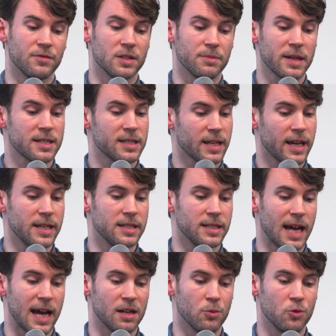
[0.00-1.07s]
of
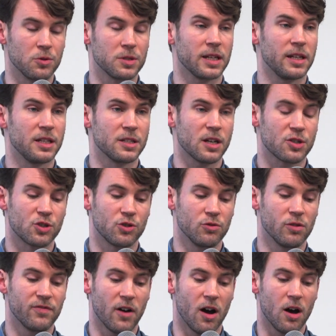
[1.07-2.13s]
domesticated animals in
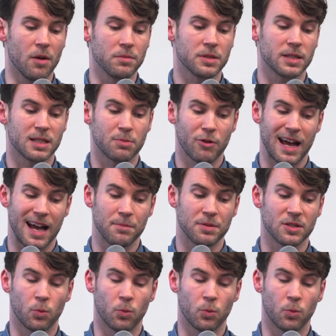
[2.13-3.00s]
industrial farms is perhaps